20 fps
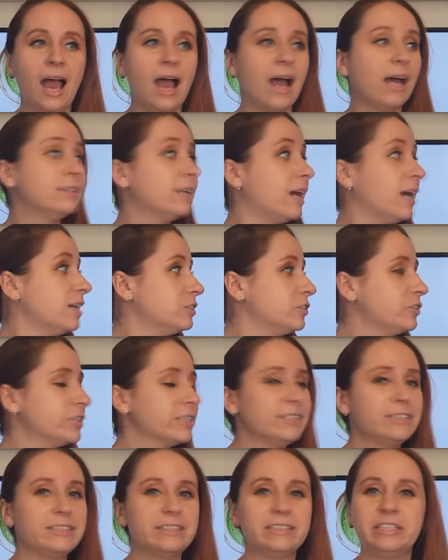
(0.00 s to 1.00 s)
and as you
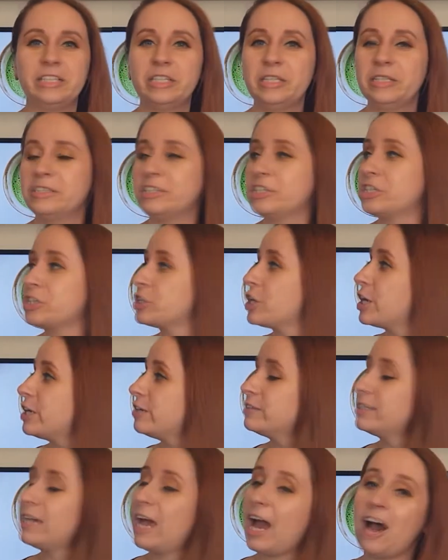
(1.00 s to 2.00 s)
can see, the
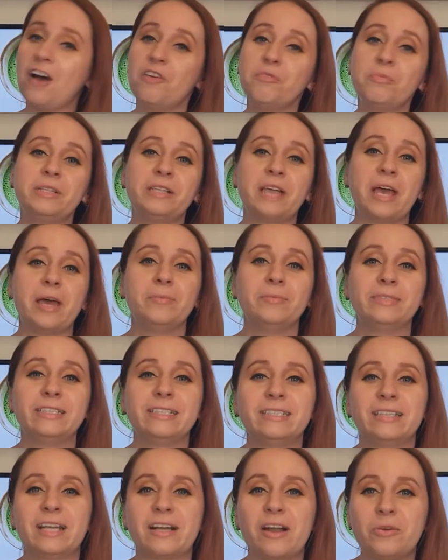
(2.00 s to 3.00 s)
shelves have been
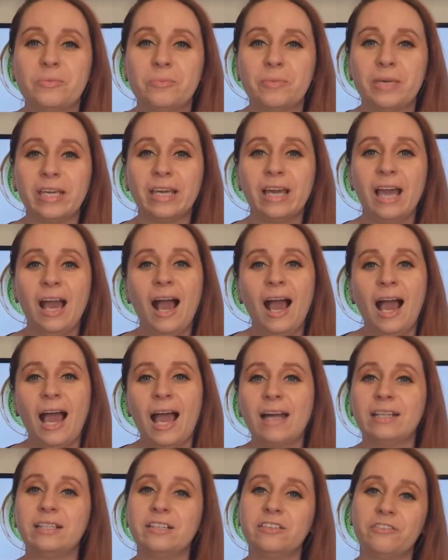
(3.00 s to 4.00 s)
emptied around me,
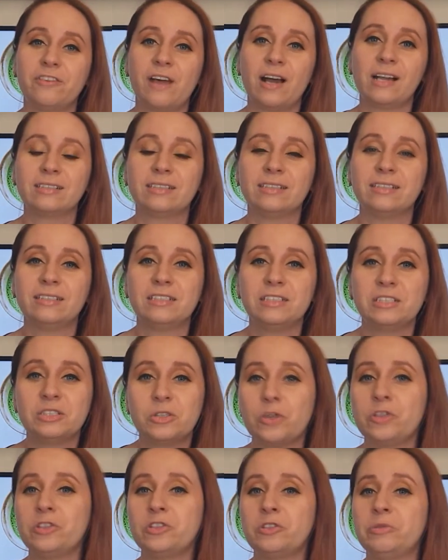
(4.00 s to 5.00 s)
and in fact this is
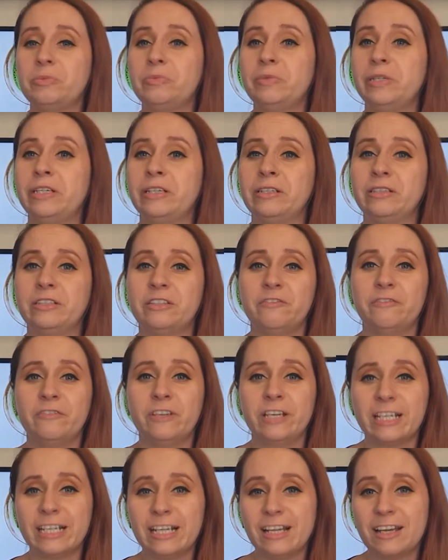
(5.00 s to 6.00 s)
going to be the
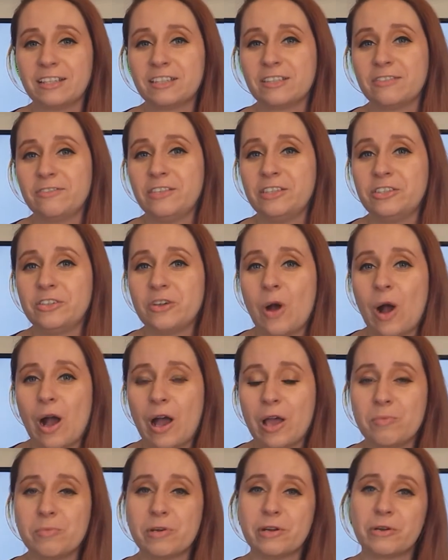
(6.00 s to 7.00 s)
very last video
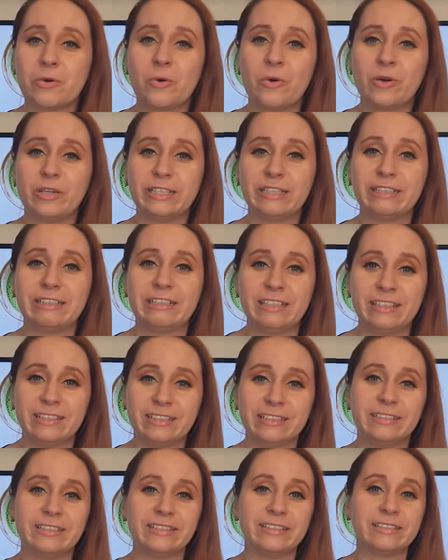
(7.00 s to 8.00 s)
I'm recording
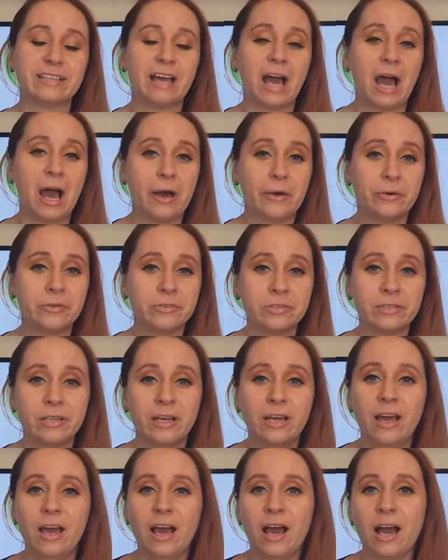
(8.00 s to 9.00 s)
in this house,
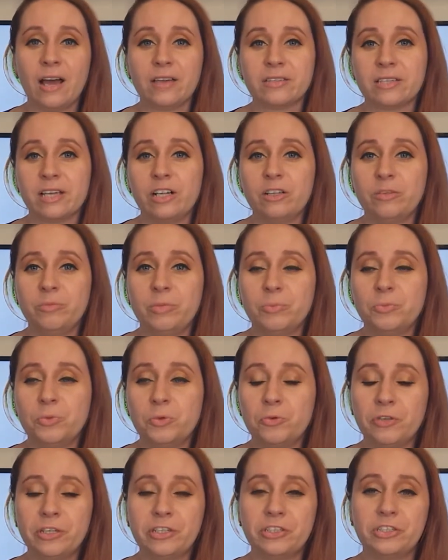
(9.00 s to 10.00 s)
as I'll be
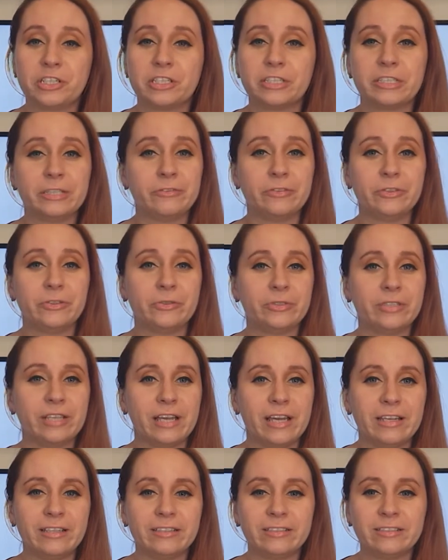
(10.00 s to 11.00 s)
moving just in a few
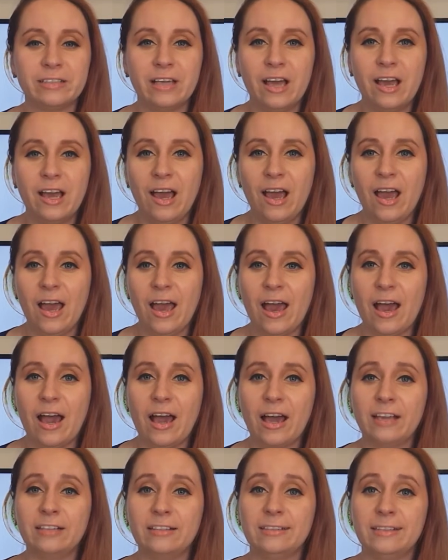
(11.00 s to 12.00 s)
days.
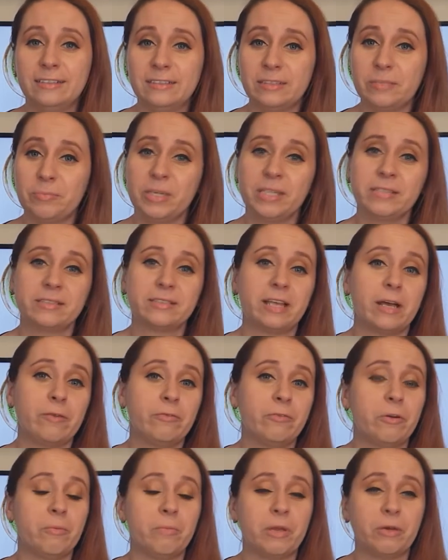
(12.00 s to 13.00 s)
And it's a big step
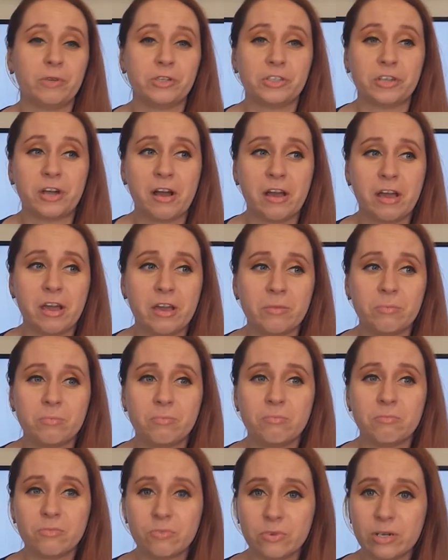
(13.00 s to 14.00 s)
for me, which
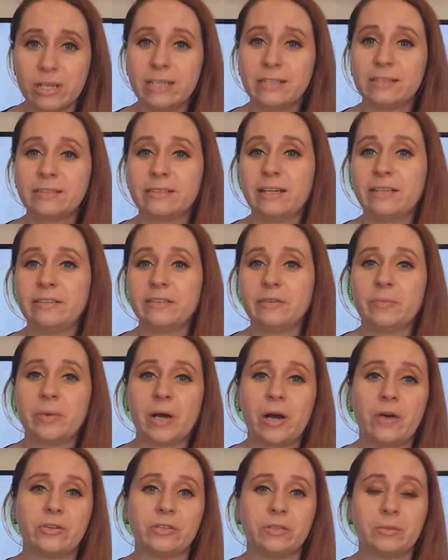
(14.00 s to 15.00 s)
I'm really excited
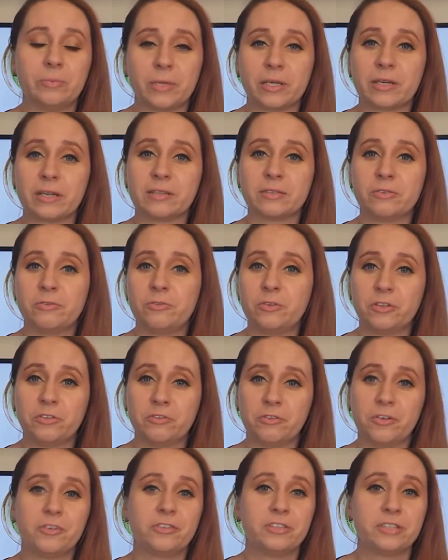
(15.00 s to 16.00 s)
about it, because for the
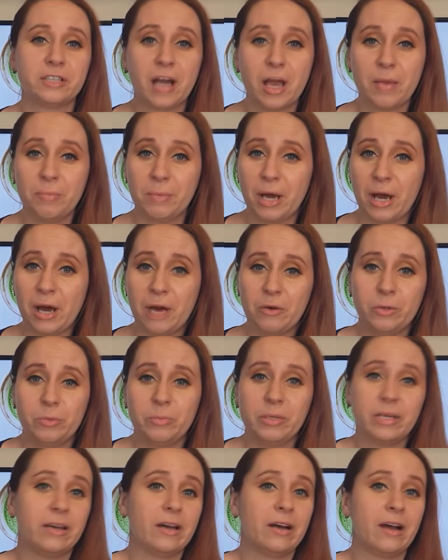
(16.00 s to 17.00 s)
first time I will
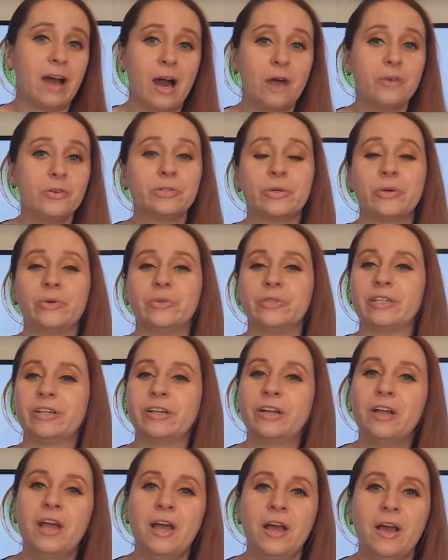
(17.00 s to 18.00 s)
be a house
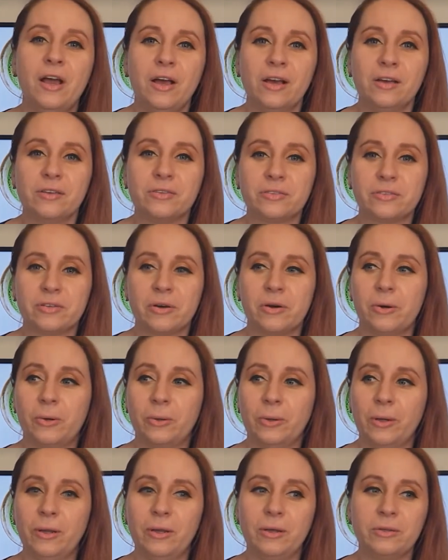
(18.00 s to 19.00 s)
owner.
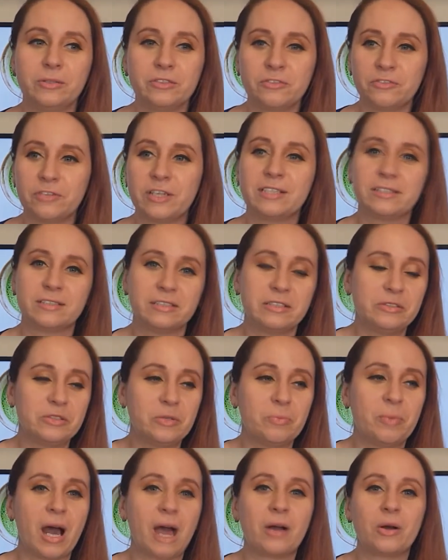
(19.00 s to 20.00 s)
So lots of things still
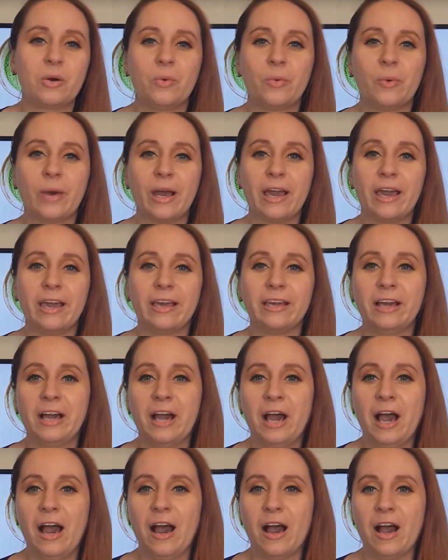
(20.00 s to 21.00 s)
to pack away,
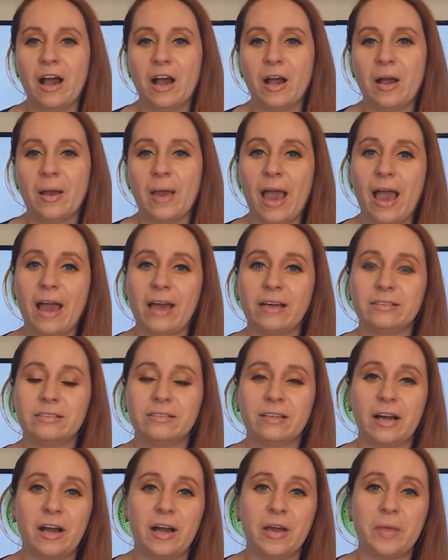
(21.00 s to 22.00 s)

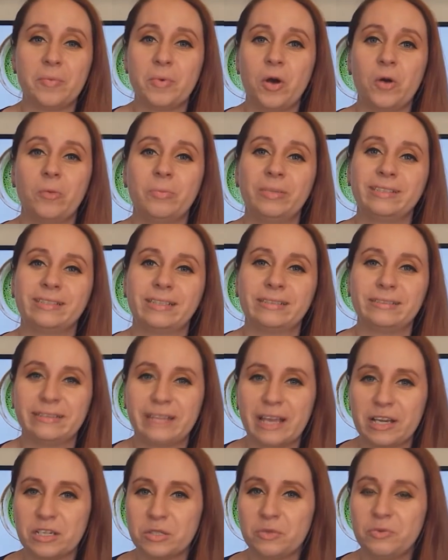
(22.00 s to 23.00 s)
and I'm hoping that the
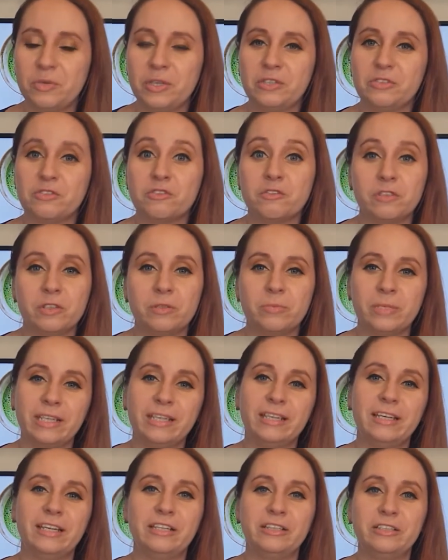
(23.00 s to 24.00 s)
next video will
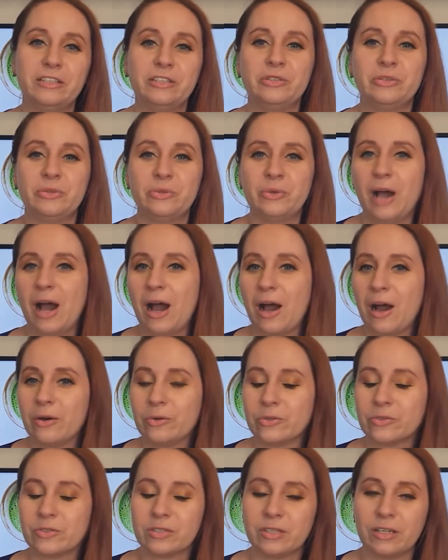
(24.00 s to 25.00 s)
be in the new
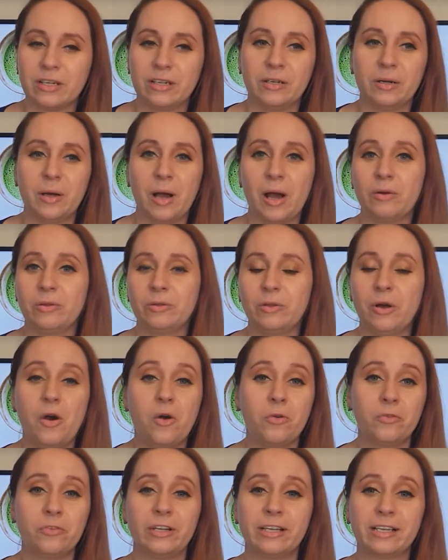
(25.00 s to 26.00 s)
house. I'll
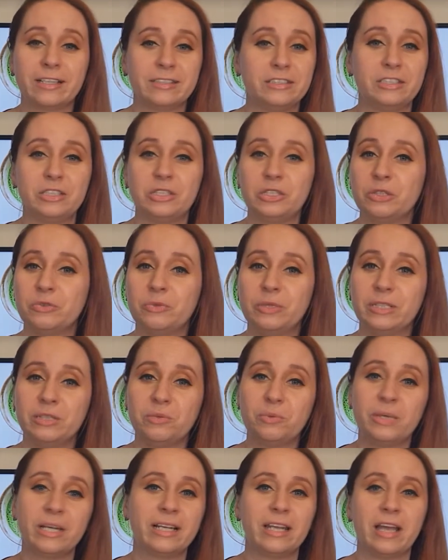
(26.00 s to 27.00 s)
hopefully continue with the
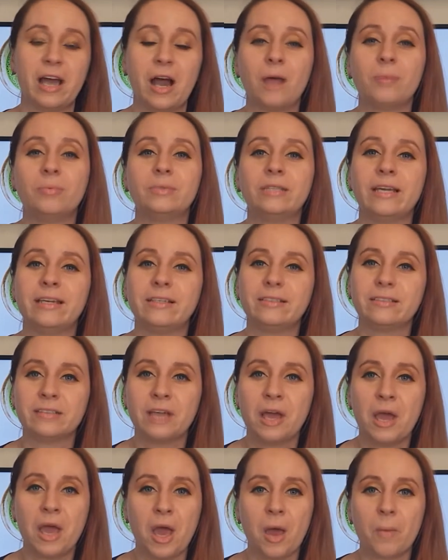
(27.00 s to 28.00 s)
weekly
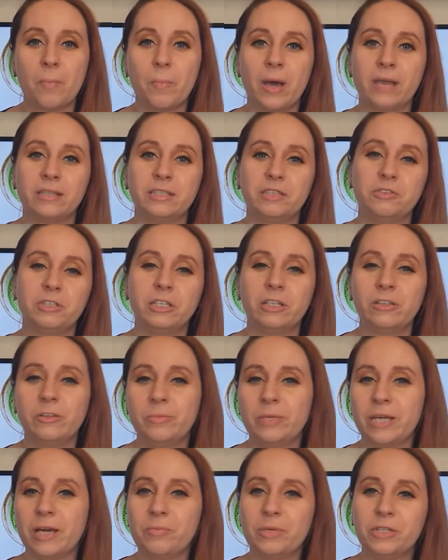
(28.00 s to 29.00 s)
updates, but if there will
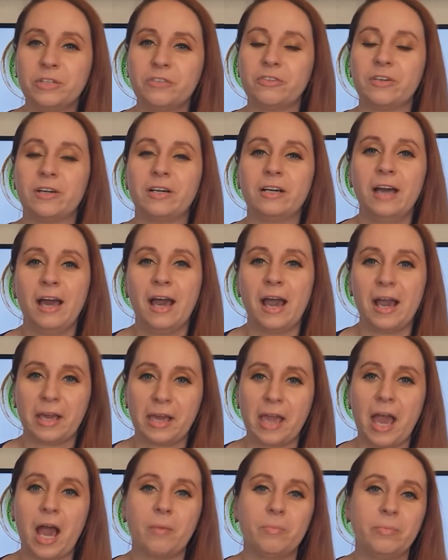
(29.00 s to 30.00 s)
be a bit of a
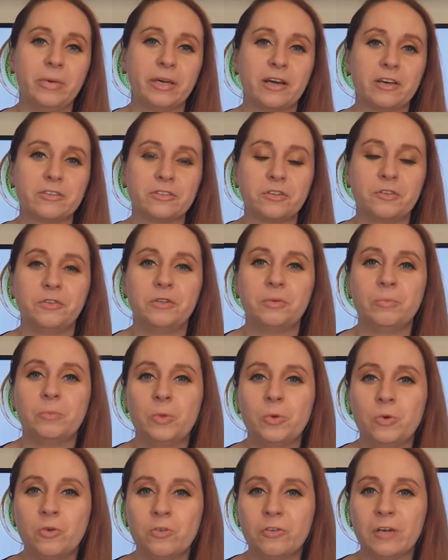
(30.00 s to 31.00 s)
gap because of the
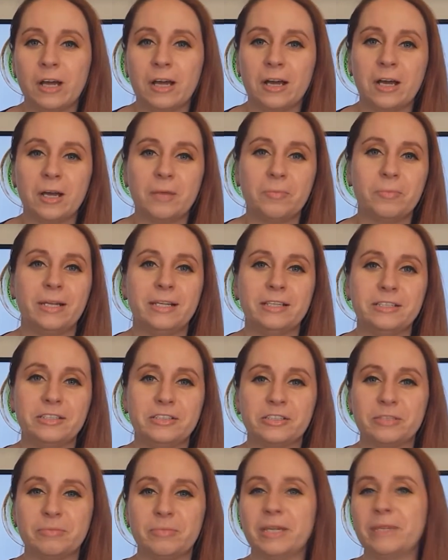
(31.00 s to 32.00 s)
move, please
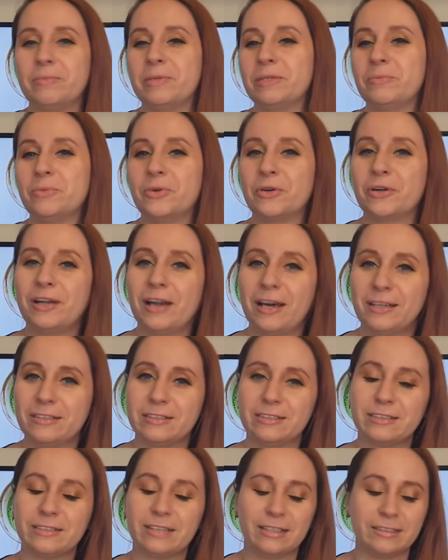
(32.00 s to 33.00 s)
just be a bit more
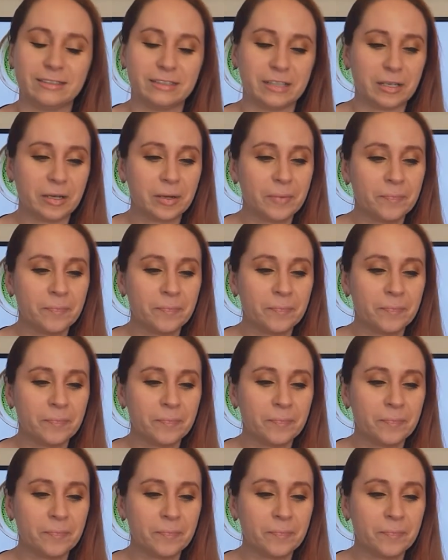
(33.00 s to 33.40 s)
understanding.